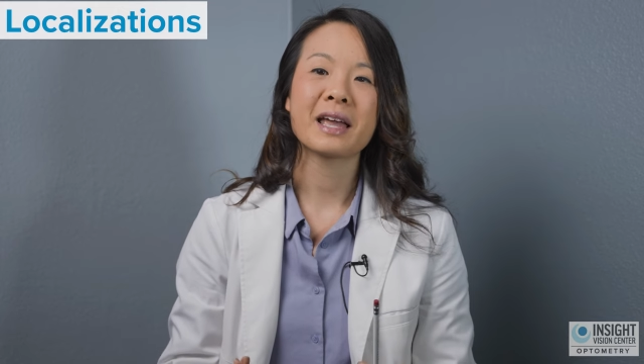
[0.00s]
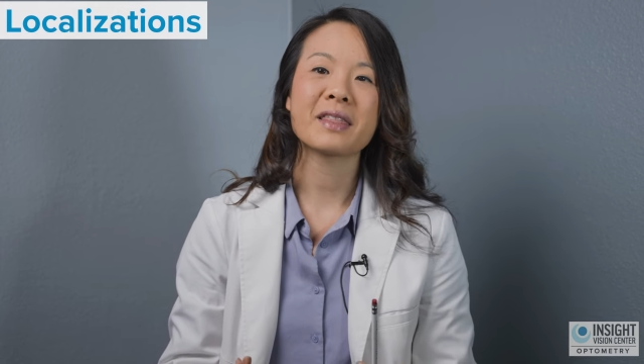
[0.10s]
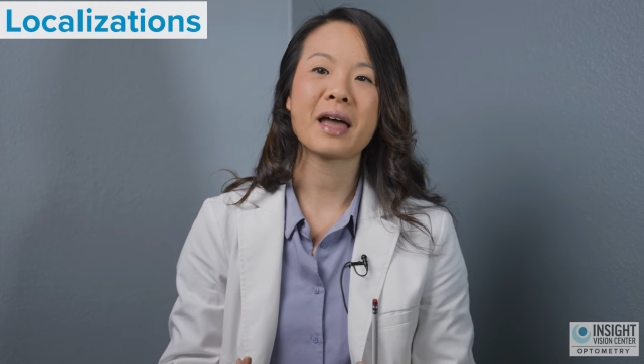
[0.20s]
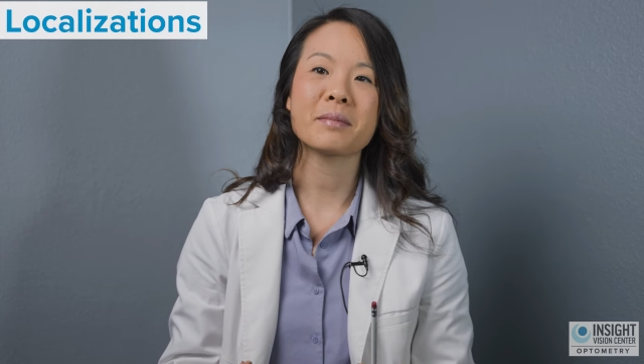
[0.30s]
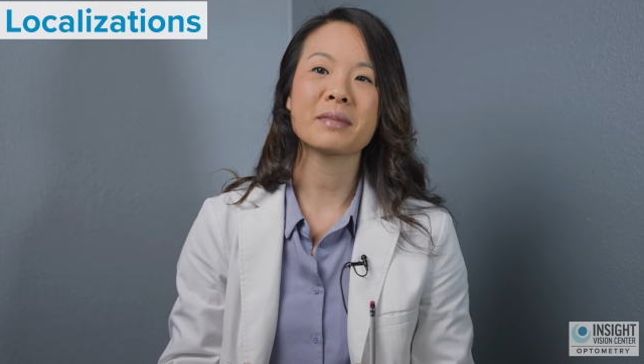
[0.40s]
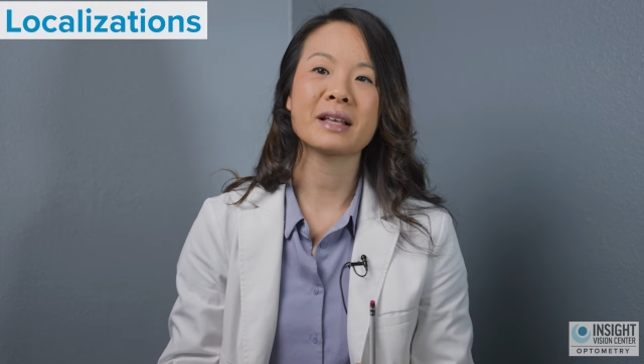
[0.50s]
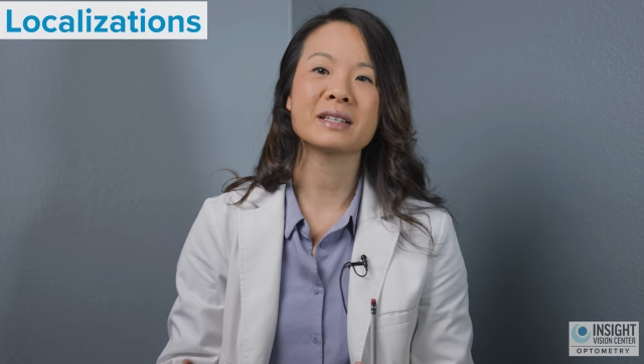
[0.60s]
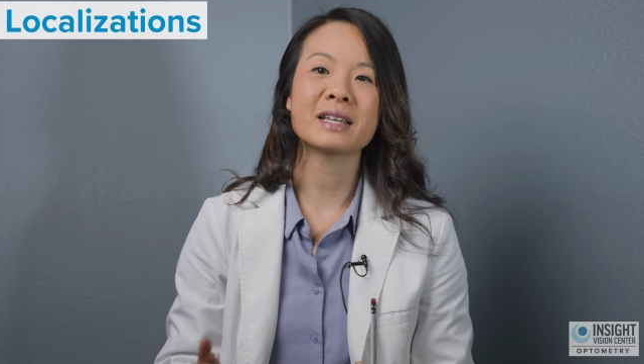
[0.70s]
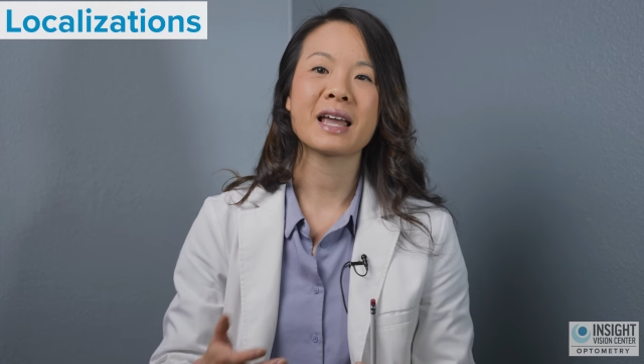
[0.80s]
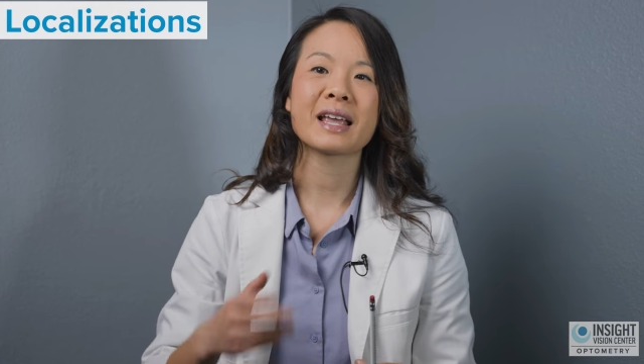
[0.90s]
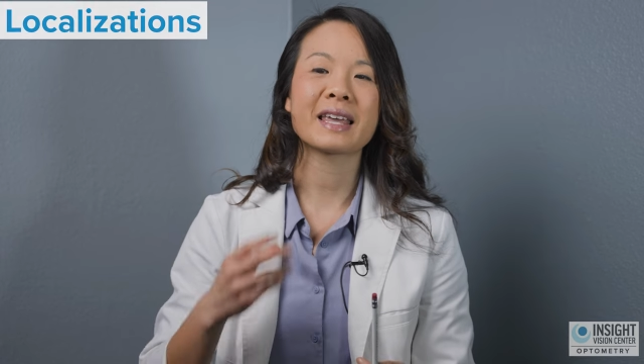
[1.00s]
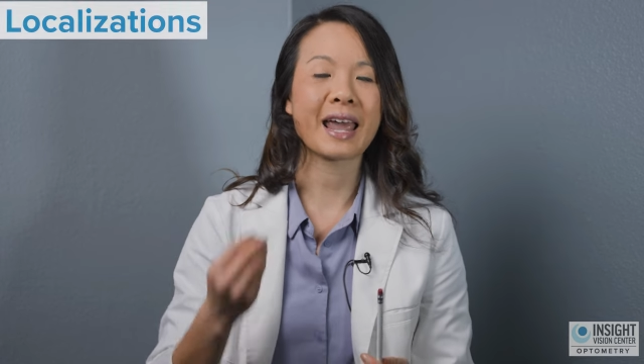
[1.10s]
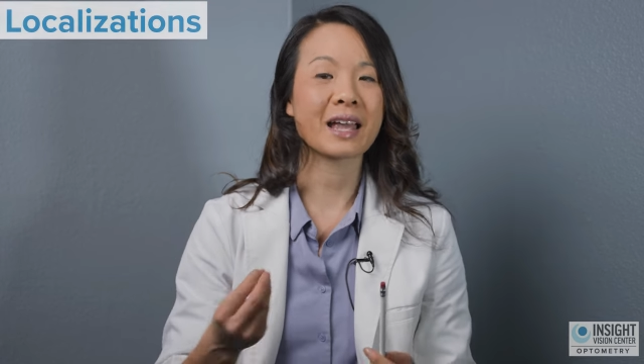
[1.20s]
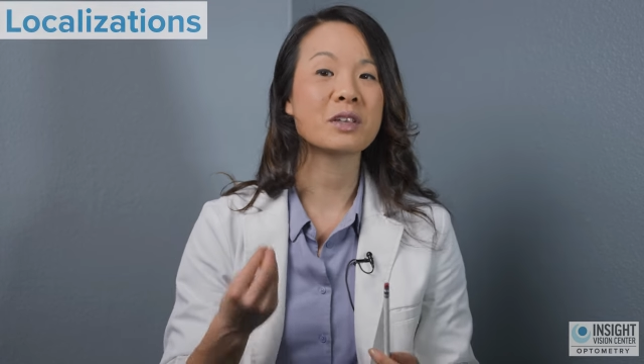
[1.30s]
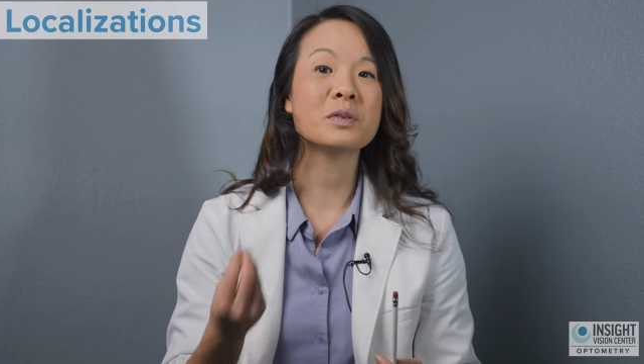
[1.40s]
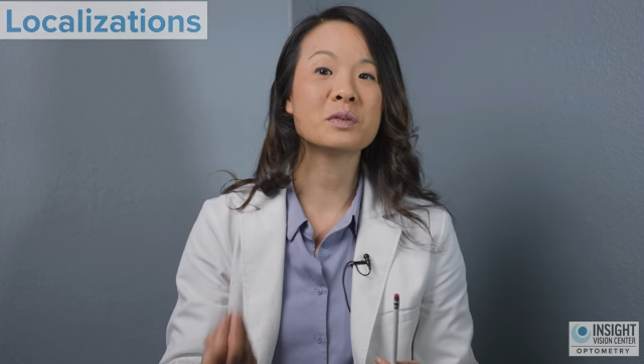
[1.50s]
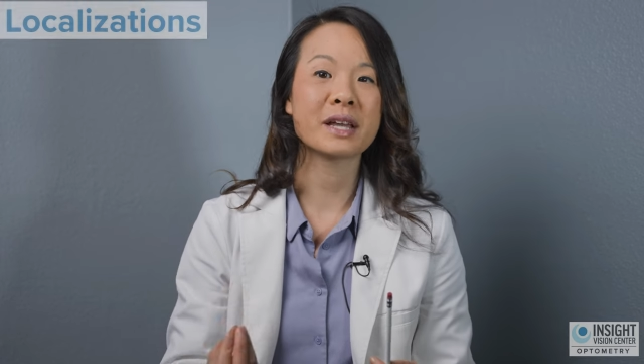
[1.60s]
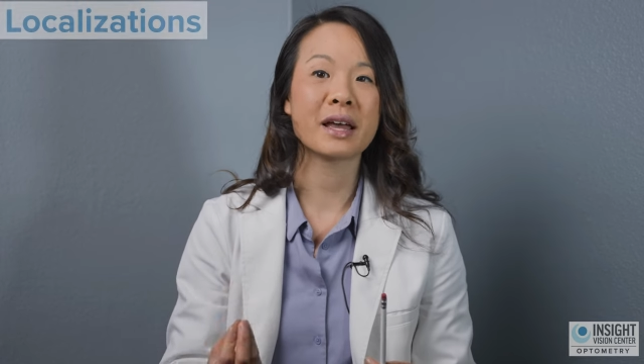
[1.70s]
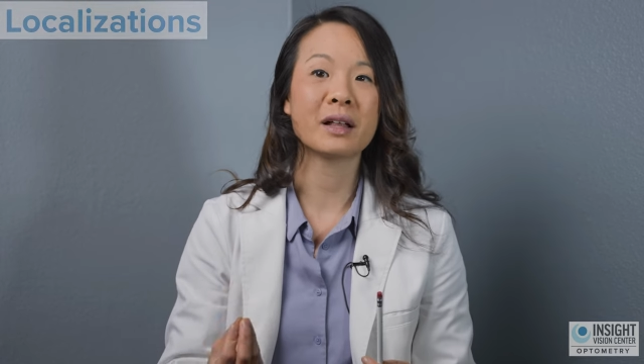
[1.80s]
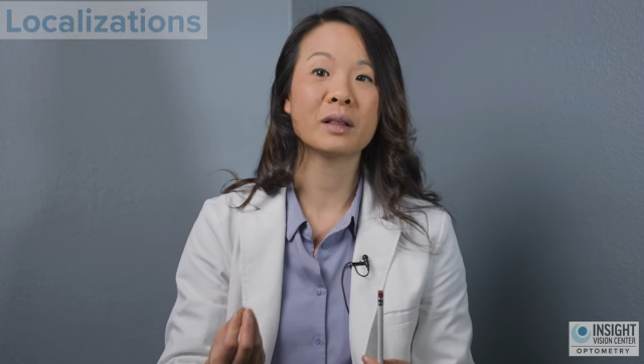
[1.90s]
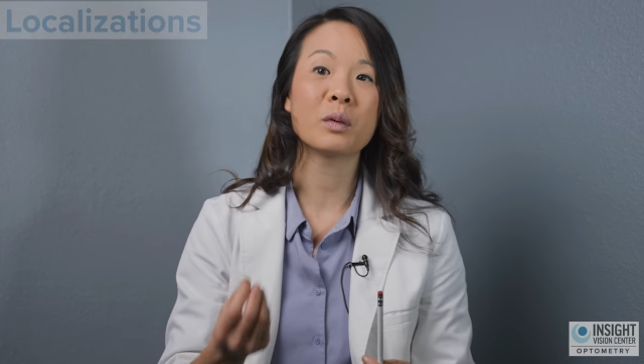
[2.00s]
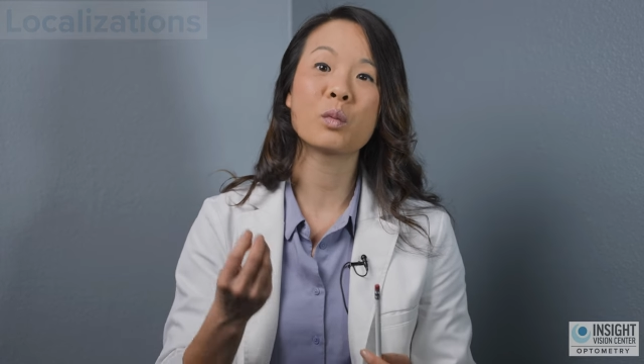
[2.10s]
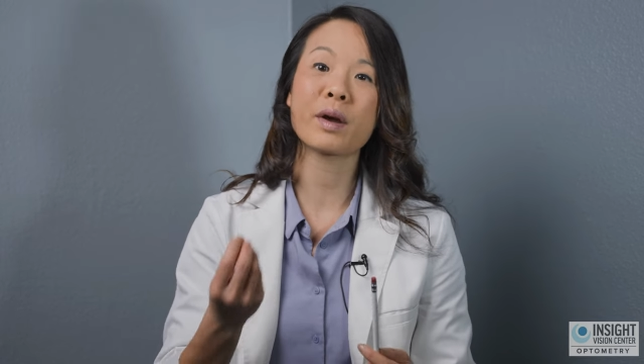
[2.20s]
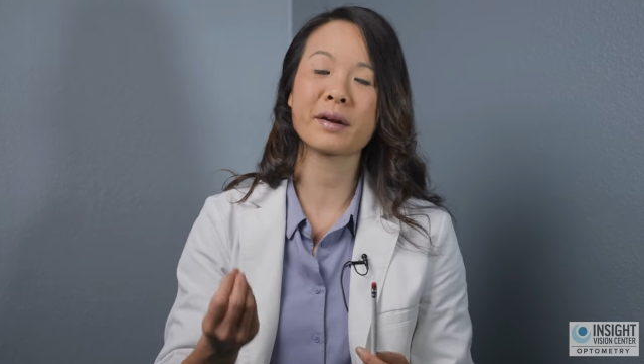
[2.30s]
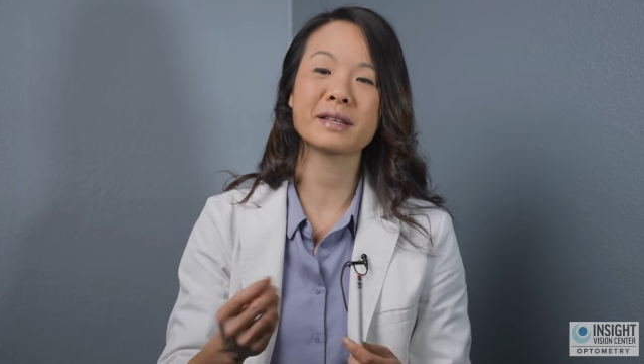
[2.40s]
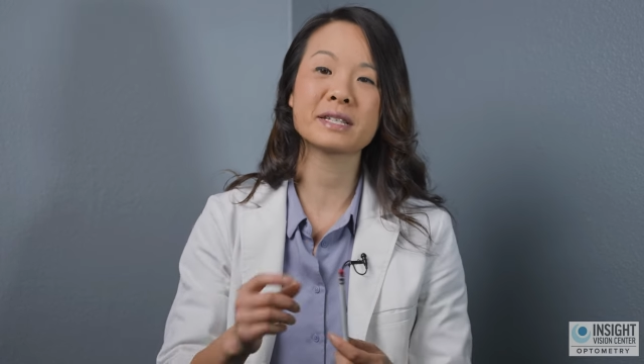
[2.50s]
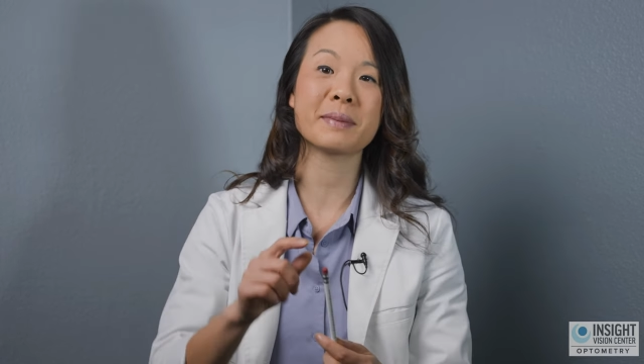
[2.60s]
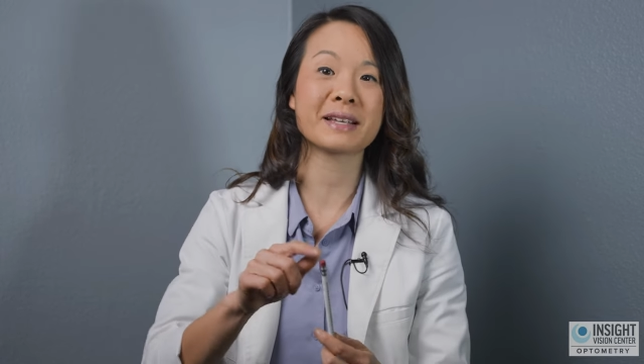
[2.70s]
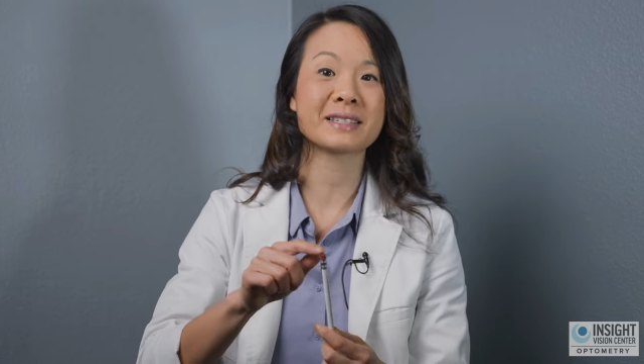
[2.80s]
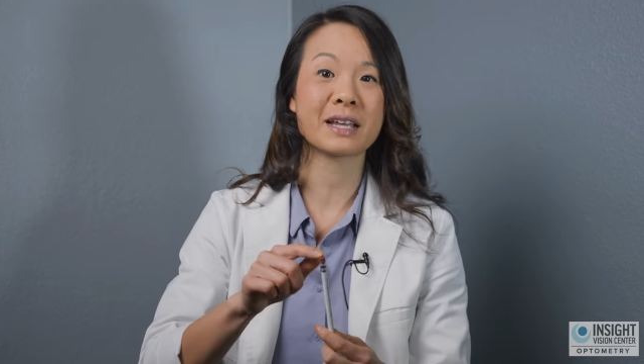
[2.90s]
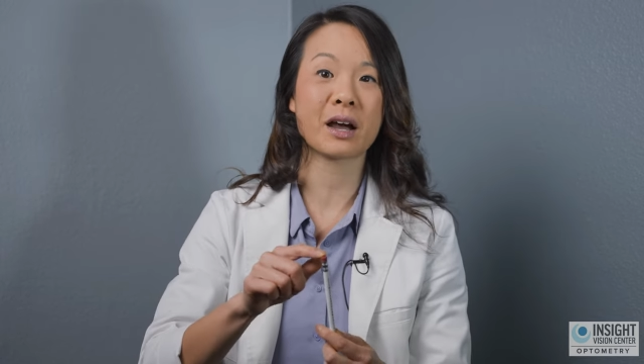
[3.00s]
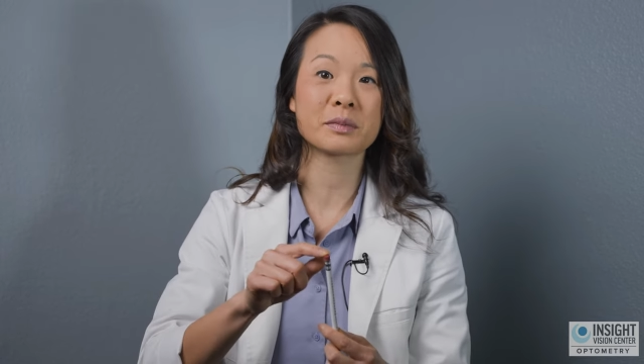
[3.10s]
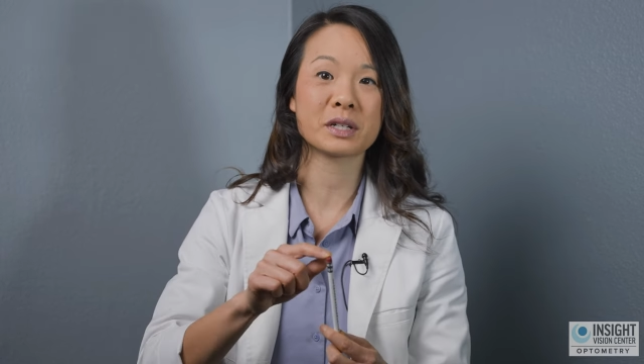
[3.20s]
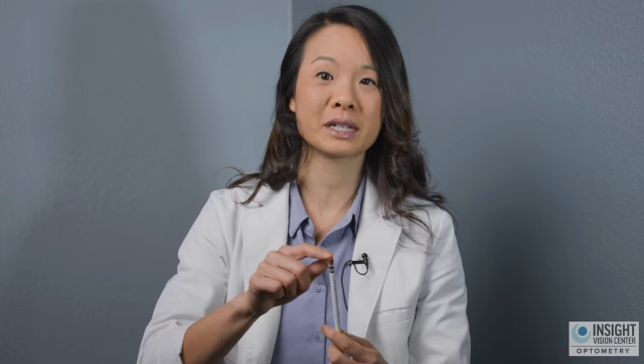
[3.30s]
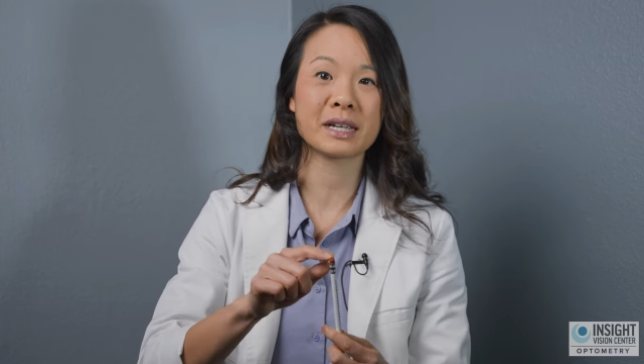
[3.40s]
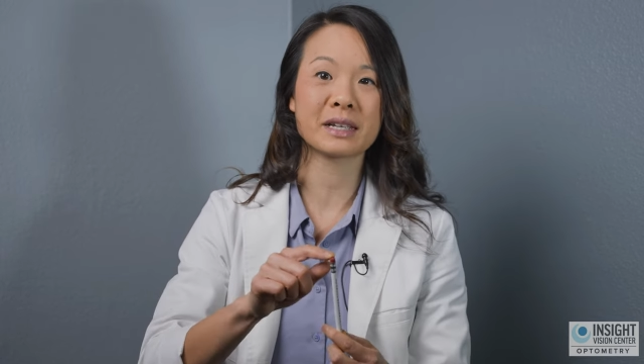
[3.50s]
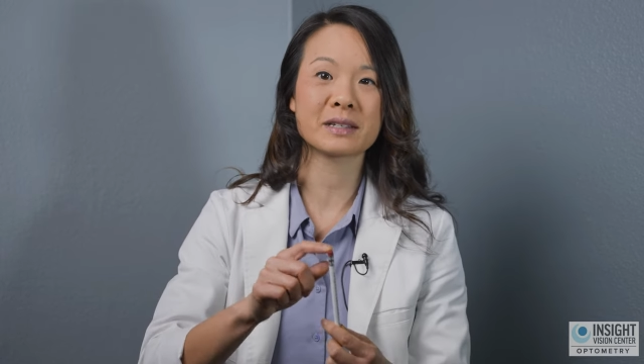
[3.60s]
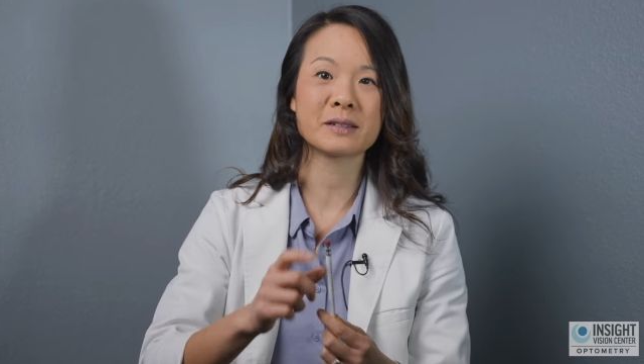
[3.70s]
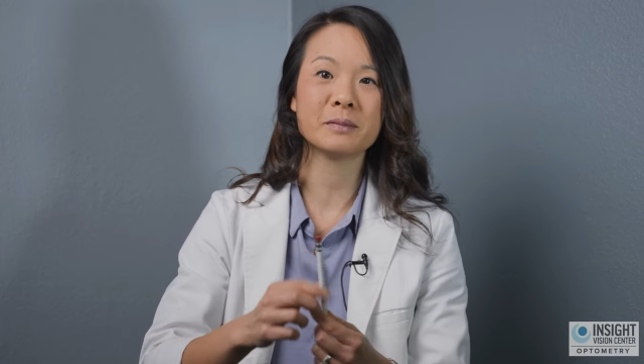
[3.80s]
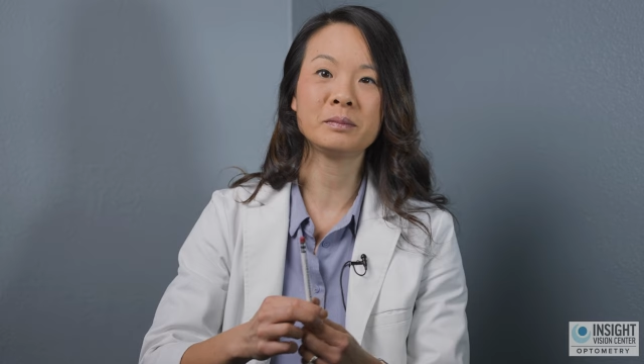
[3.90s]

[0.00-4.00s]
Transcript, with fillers: That means, can you tell where in space the object is?